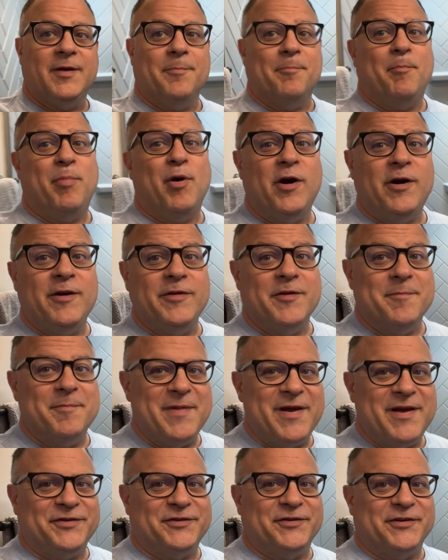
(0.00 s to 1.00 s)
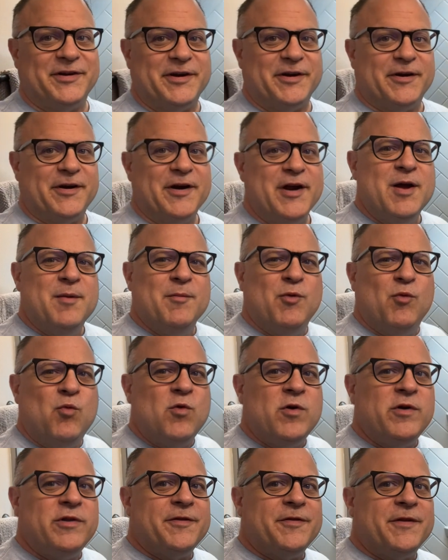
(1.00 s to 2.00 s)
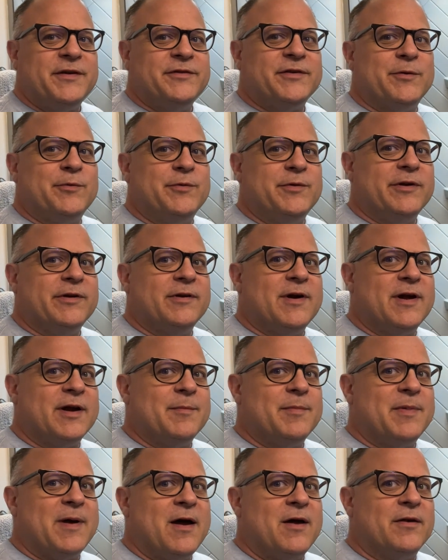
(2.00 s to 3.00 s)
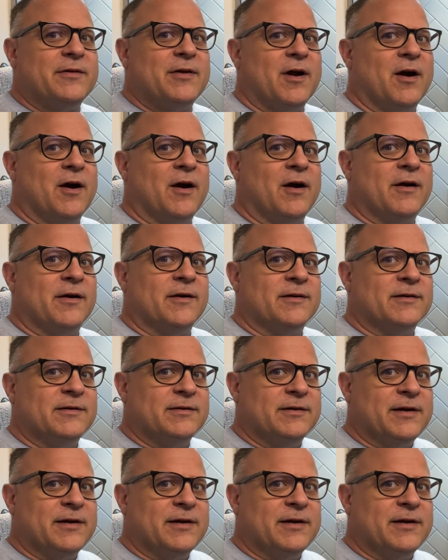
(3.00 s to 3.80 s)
know, pardon the mess in here. One of the things I really like about our